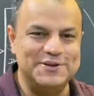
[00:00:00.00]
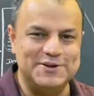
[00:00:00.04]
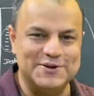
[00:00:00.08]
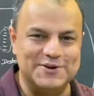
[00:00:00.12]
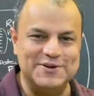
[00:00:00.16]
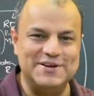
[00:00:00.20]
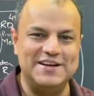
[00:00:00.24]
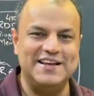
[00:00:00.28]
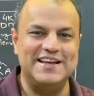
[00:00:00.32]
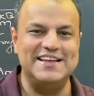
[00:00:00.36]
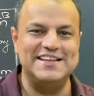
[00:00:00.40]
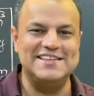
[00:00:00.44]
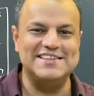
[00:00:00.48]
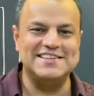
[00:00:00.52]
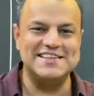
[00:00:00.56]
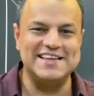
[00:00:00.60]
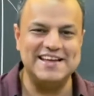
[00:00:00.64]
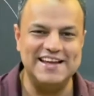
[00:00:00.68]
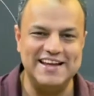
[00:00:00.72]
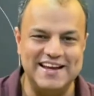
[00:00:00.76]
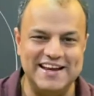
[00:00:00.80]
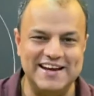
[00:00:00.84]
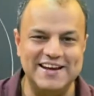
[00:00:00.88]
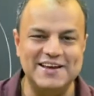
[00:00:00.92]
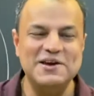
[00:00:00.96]
Don't get
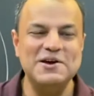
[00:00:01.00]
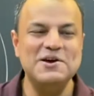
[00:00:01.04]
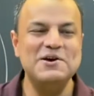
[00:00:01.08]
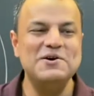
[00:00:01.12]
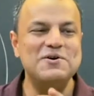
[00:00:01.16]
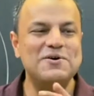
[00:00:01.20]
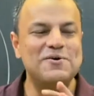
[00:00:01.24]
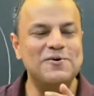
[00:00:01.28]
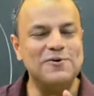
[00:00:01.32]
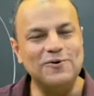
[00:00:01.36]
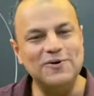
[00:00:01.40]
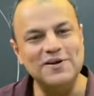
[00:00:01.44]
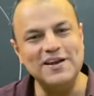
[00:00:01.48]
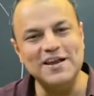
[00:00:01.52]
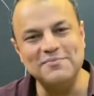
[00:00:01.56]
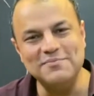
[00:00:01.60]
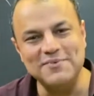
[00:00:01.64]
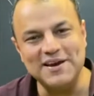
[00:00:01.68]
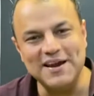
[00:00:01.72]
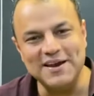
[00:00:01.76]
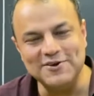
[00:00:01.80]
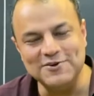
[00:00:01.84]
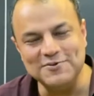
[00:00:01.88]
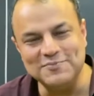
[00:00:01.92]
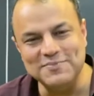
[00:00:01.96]
scared. All I'm
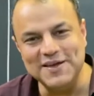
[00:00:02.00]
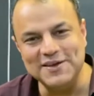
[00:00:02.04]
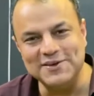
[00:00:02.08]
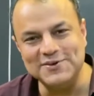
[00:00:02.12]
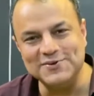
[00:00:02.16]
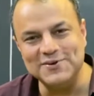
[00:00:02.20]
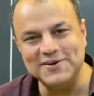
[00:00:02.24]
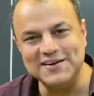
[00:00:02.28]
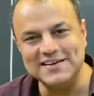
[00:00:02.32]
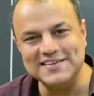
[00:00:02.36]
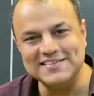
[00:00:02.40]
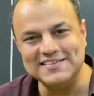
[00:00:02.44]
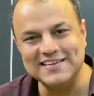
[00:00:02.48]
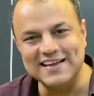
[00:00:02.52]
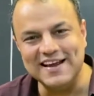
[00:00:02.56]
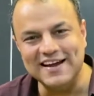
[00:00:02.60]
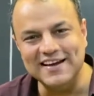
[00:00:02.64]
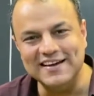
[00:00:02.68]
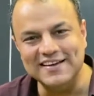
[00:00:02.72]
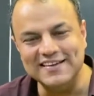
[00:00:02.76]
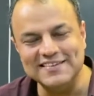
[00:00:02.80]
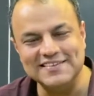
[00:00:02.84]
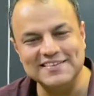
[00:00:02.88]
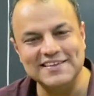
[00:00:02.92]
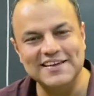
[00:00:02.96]
trying to make you
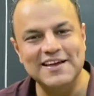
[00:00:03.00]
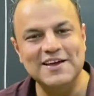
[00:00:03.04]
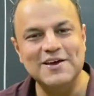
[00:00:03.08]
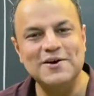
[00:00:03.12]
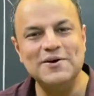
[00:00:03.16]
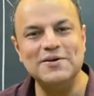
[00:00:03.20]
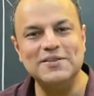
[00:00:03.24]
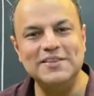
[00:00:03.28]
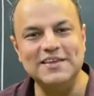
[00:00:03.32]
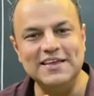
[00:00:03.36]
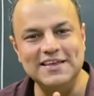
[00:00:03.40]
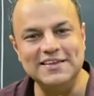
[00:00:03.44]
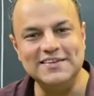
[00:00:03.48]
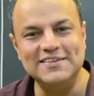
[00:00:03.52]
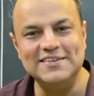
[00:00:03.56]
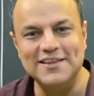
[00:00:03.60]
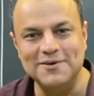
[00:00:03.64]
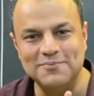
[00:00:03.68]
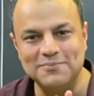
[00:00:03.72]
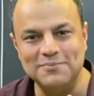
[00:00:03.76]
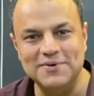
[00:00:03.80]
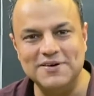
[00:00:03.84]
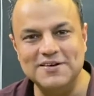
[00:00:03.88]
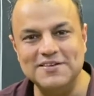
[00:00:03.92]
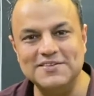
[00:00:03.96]
understand is these
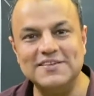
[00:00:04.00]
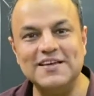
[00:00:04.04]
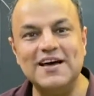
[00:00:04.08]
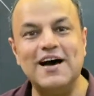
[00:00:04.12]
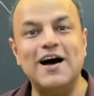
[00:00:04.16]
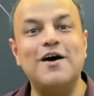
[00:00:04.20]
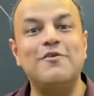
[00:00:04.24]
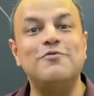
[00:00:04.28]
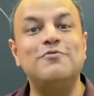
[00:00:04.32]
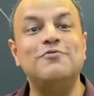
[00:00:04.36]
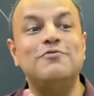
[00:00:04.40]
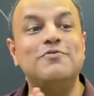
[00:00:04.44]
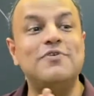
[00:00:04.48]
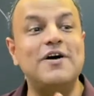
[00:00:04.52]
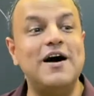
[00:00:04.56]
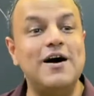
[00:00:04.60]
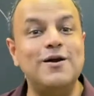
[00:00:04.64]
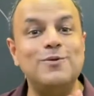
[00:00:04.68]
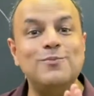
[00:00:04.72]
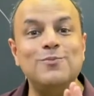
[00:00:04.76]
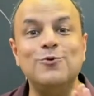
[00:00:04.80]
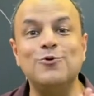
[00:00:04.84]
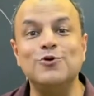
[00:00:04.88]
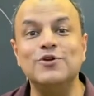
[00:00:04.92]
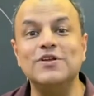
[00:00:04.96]
numbers are
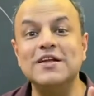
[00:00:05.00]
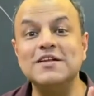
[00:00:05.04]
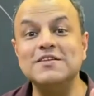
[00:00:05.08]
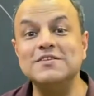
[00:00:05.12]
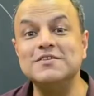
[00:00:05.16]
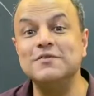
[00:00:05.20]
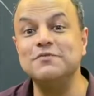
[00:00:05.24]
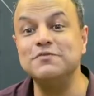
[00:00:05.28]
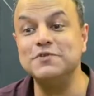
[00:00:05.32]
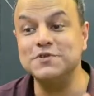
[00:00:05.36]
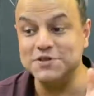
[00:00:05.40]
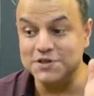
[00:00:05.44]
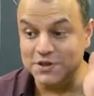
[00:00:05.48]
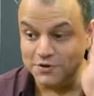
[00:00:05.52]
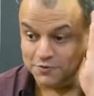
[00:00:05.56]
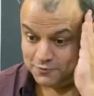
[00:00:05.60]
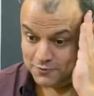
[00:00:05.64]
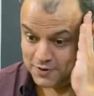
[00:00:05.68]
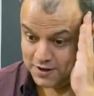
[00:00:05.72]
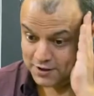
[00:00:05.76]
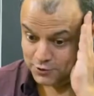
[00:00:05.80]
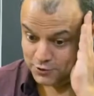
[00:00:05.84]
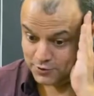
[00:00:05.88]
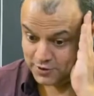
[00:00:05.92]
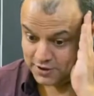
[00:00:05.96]
far more than sufficient
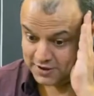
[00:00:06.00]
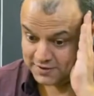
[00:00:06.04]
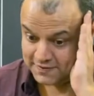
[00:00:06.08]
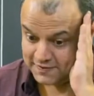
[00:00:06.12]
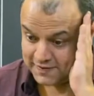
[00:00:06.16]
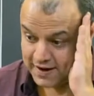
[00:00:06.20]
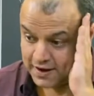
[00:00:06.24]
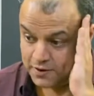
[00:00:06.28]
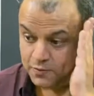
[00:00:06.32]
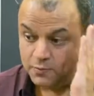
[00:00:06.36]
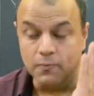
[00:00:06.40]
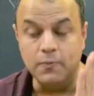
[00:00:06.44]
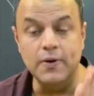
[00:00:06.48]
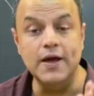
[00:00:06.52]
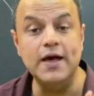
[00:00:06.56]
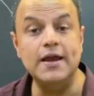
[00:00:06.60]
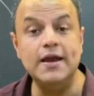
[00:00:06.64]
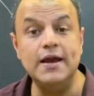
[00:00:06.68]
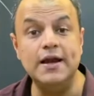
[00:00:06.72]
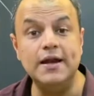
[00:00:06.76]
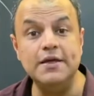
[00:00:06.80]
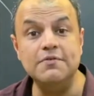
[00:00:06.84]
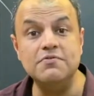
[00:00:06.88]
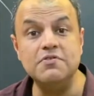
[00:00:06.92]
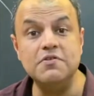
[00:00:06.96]
when you understand where
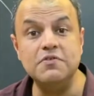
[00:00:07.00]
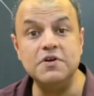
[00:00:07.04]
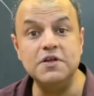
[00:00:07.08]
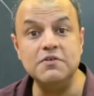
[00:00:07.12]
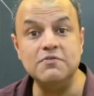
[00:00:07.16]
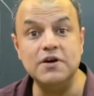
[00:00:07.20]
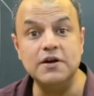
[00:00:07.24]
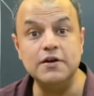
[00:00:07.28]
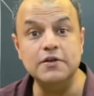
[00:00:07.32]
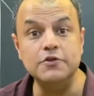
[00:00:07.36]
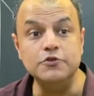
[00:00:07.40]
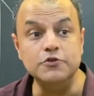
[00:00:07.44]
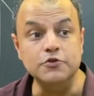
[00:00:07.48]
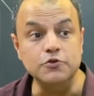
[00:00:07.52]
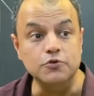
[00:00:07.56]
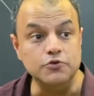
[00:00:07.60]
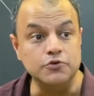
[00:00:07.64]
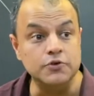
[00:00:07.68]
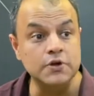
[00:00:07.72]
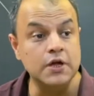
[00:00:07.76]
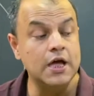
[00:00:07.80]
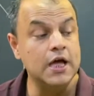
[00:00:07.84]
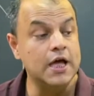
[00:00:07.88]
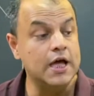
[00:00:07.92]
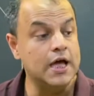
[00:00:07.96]
8051 is
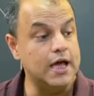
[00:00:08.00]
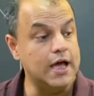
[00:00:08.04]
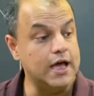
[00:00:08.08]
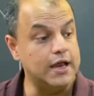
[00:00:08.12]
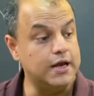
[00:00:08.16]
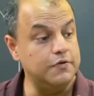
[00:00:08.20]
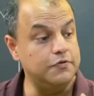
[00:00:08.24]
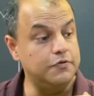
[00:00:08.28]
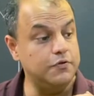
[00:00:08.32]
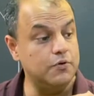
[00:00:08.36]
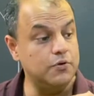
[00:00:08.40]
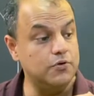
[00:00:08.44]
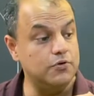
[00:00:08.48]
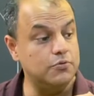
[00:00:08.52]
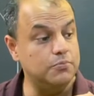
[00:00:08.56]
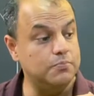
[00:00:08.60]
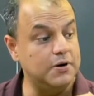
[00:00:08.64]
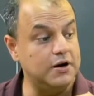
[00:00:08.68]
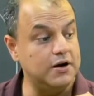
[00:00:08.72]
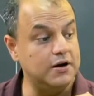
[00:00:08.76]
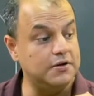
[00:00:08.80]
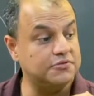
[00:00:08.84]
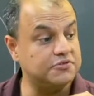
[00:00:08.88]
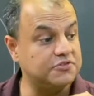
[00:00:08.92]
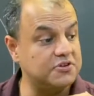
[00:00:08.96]
used. And if you want to
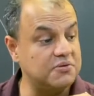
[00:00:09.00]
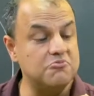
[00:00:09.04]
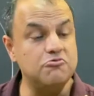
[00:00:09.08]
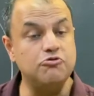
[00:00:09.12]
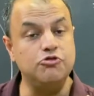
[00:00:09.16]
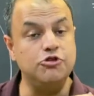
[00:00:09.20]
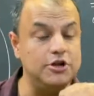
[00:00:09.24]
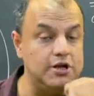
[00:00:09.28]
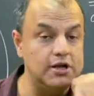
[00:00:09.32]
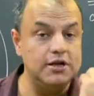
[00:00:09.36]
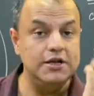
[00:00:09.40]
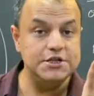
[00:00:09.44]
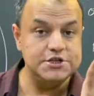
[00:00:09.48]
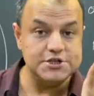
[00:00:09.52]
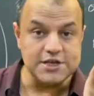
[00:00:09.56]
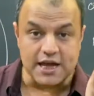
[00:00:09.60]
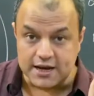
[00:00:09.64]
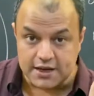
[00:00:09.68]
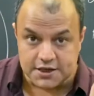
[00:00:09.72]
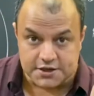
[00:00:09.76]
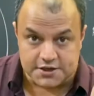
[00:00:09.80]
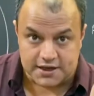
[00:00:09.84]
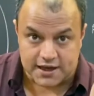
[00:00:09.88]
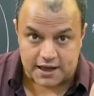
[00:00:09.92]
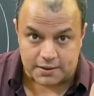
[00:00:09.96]
build some really
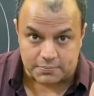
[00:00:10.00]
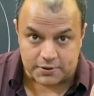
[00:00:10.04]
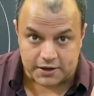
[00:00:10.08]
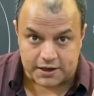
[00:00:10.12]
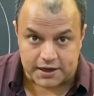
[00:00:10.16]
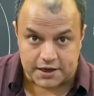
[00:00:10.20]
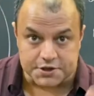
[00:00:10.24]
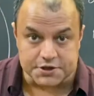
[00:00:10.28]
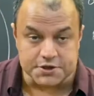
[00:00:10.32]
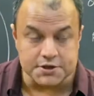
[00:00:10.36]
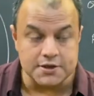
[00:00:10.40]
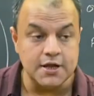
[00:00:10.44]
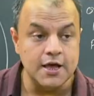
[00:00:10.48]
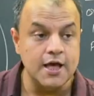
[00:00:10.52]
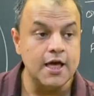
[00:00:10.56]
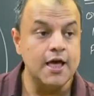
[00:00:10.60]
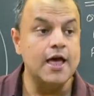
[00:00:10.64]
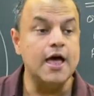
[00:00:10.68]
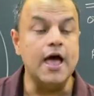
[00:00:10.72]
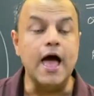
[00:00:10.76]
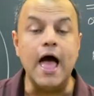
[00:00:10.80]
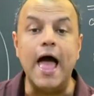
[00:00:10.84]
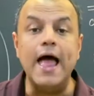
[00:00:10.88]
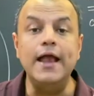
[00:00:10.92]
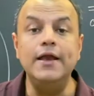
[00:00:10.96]
challenging application
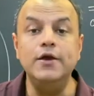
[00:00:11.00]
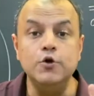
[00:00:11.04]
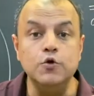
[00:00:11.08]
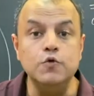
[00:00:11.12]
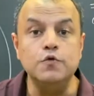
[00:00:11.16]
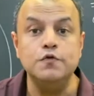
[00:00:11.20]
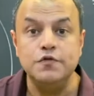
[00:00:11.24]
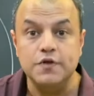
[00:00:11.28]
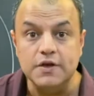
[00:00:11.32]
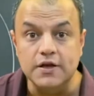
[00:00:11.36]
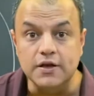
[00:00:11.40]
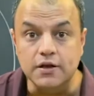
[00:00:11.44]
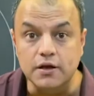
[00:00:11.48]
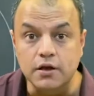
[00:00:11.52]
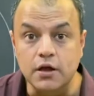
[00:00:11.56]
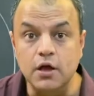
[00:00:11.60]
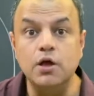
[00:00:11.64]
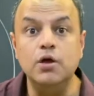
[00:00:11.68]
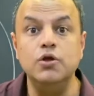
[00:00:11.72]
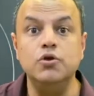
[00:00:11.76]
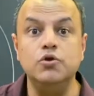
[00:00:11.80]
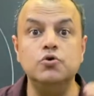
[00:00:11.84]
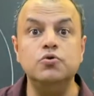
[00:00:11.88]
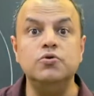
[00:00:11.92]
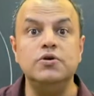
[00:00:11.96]
and you feel
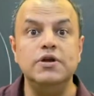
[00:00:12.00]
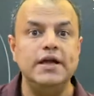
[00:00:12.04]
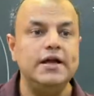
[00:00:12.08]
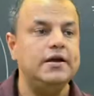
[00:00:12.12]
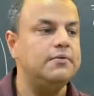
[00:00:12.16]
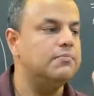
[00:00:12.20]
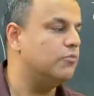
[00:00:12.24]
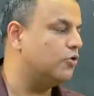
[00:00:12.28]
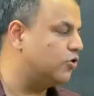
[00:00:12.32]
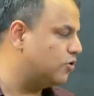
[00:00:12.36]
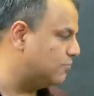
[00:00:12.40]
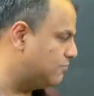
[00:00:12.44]
you need more